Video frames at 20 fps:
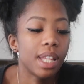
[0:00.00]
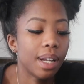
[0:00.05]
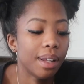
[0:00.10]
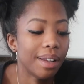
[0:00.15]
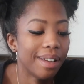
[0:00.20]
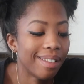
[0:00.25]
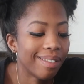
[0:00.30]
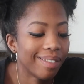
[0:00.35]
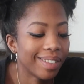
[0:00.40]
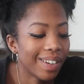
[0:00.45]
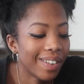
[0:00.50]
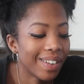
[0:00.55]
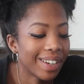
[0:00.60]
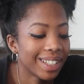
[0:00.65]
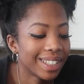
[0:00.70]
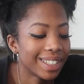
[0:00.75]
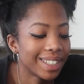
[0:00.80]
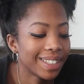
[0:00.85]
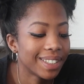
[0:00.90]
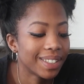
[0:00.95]
then I'm
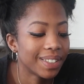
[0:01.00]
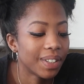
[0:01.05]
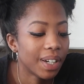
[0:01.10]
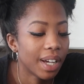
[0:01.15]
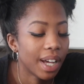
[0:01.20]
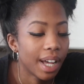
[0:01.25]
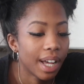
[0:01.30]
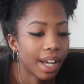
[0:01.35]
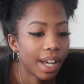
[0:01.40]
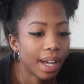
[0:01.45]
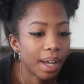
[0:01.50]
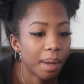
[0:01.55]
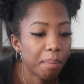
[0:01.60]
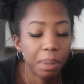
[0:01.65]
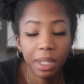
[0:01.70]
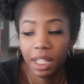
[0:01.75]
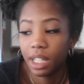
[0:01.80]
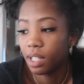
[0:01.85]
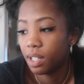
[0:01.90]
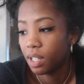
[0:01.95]
going to
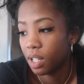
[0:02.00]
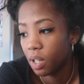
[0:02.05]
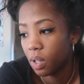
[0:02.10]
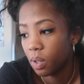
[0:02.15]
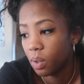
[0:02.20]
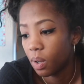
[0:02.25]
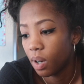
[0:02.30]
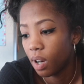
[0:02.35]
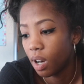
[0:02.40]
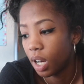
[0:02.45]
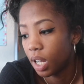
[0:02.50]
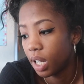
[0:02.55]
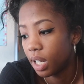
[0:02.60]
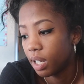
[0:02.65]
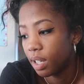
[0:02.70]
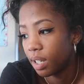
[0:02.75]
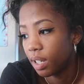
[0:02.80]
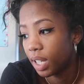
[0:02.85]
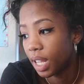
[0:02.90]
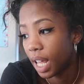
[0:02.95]
put the dough
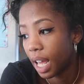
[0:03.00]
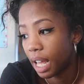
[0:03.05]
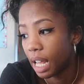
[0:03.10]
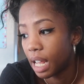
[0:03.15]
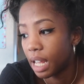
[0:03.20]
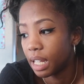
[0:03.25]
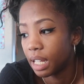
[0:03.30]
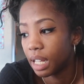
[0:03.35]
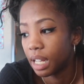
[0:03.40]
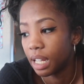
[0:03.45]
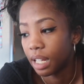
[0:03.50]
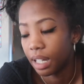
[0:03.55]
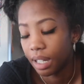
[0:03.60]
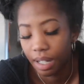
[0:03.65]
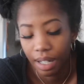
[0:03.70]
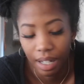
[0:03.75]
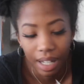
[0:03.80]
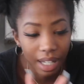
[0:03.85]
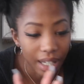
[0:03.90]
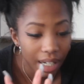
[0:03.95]
on that and
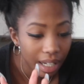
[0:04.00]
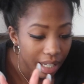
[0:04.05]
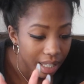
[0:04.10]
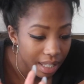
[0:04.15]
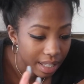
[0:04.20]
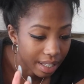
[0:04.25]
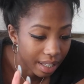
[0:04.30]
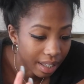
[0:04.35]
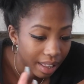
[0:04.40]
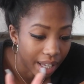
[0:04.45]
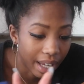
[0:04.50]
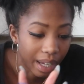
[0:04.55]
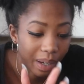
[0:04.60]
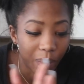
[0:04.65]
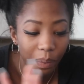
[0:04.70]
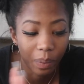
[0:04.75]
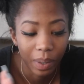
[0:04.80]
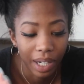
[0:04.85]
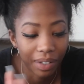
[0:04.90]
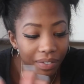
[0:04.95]
then knead it into like
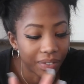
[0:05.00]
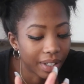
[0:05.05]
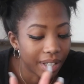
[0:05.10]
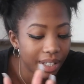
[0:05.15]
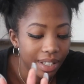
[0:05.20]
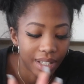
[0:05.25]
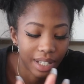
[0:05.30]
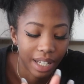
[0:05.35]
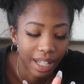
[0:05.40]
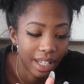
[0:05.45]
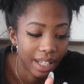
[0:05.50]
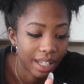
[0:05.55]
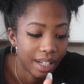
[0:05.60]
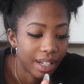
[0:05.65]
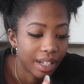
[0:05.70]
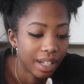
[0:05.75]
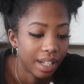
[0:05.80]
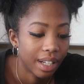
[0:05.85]
whatever it said.